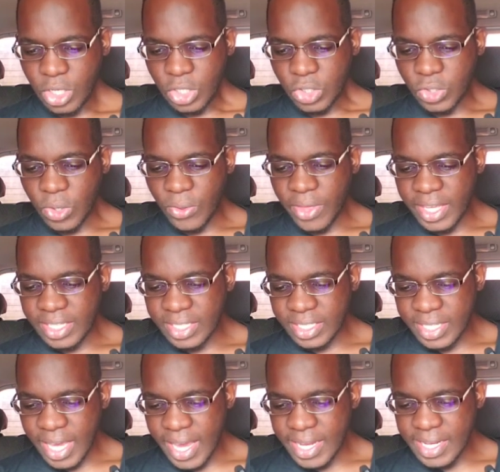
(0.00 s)
So they
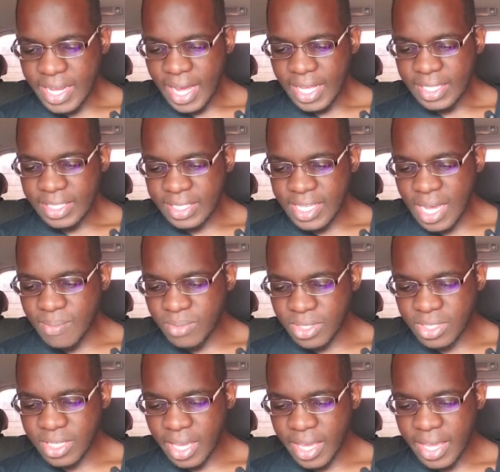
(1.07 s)
said, Some
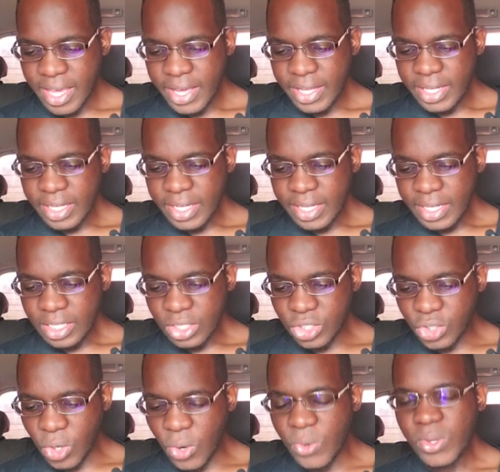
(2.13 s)
say
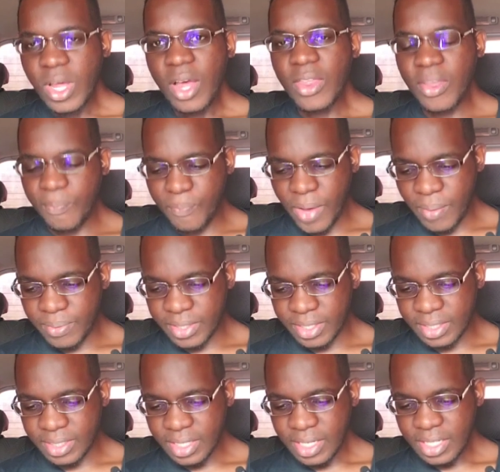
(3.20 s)
John the
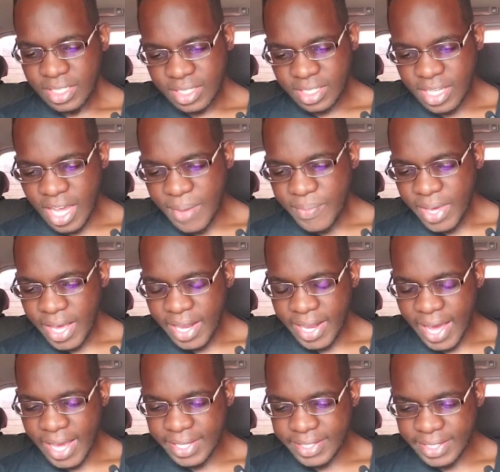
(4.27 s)
Baptist, some
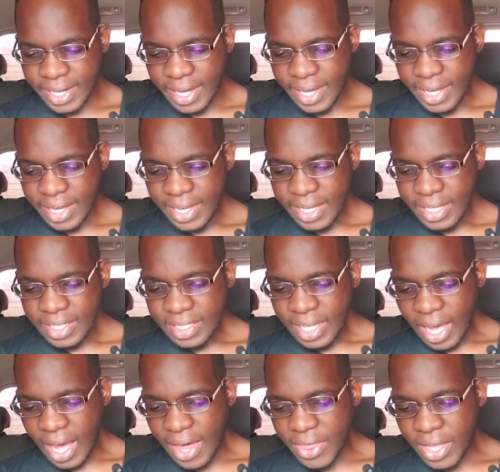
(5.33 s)
Elijah,
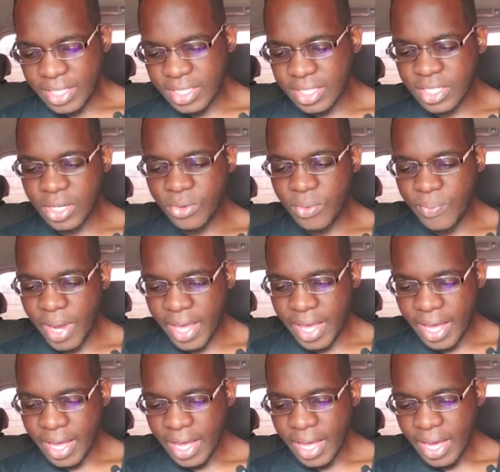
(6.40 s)
others
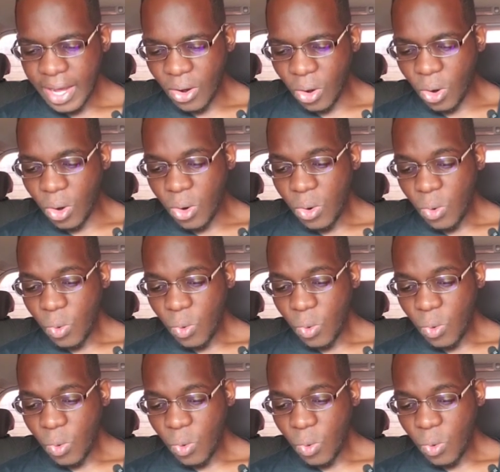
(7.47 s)
Jeremiah, or